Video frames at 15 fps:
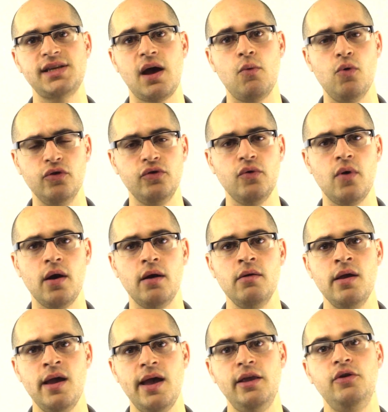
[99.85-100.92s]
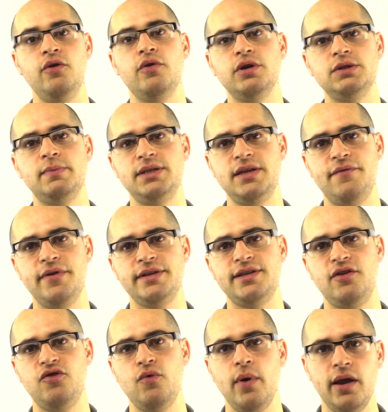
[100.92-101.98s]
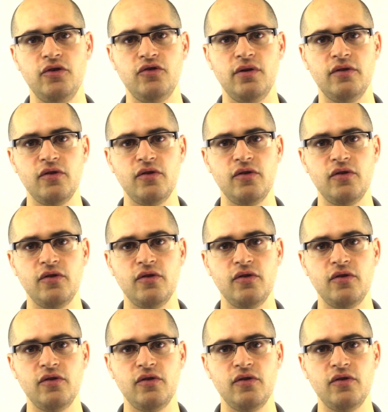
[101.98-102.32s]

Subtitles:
how old you are, and your specific situation.